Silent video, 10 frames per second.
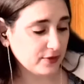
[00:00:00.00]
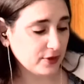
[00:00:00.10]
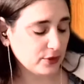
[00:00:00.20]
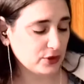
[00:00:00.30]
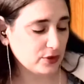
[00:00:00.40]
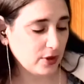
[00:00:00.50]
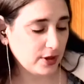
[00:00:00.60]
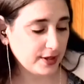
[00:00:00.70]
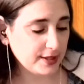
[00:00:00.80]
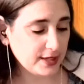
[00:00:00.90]
of those who are
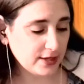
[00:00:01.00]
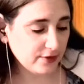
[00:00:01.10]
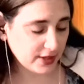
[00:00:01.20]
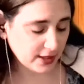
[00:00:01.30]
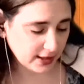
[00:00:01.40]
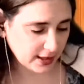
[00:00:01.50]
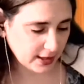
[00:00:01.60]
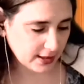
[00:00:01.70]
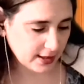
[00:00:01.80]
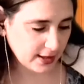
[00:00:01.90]
in need of
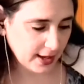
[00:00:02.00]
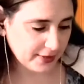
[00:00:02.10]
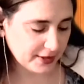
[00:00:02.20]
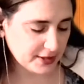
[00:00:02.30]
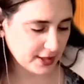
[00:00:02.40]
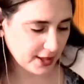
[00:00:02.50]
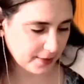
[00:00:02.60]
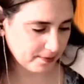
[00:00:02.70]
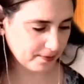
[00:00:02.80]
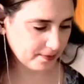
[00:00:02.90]
healing at this time.